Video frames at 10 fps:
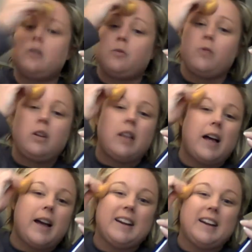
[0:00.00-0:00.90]
It's real
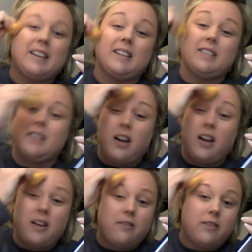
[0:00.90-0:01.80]
light. It does
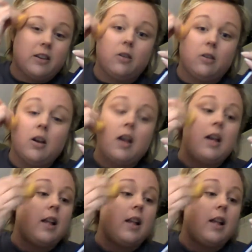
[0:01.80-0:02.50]
not feel